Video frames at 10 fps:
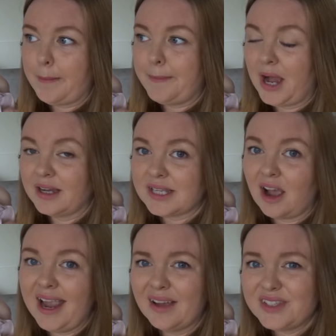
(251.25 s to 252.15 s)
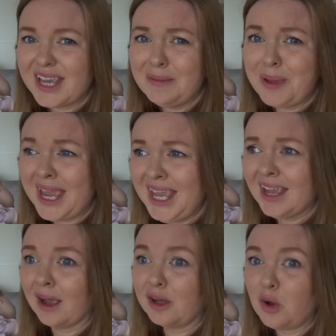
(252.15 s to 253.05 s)
but I have to keep
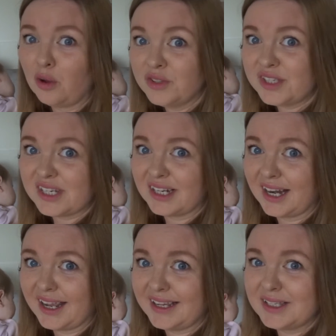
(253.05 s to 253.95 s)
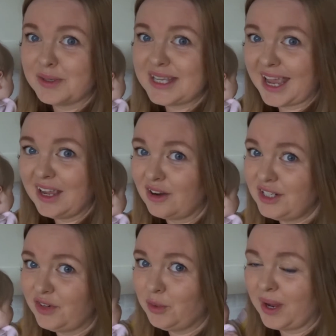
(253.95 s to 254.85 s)
peeing constantly, so it's getting kind
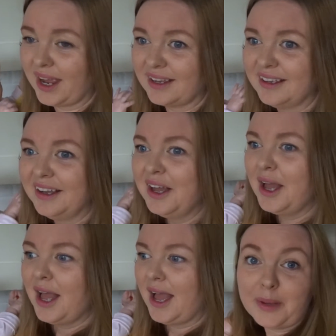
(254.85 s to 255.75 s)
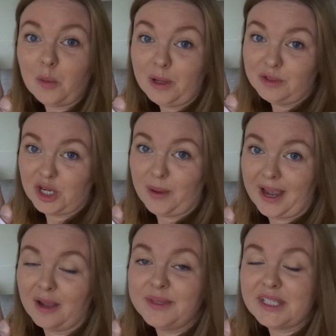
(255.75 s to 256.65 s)
of annoying. And I will do it.
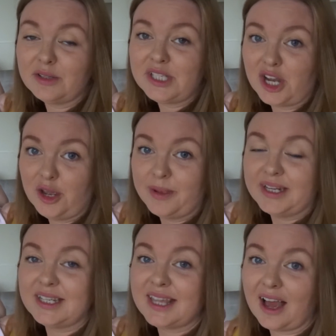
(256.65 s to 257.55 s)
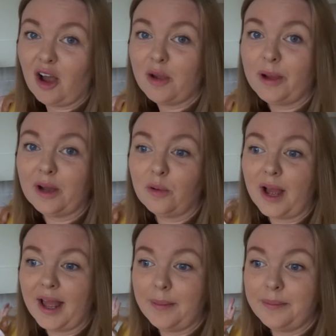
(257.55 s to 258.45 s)
I'm still determined that I will
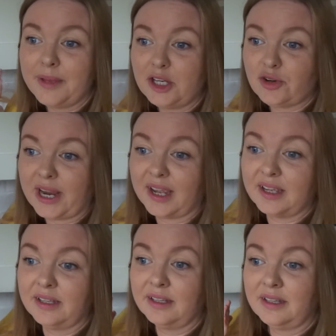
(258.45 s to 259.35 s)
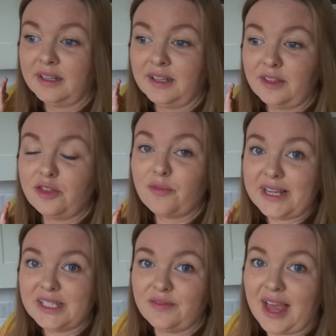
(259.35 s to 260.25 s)
drink the
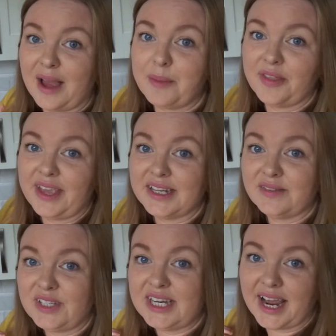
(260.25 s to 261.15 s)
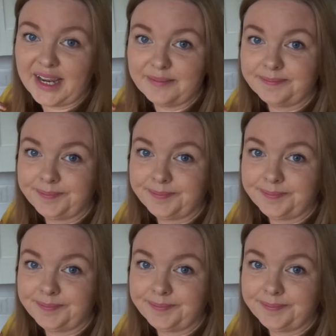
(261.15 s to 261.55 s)
rest of that by the end of today.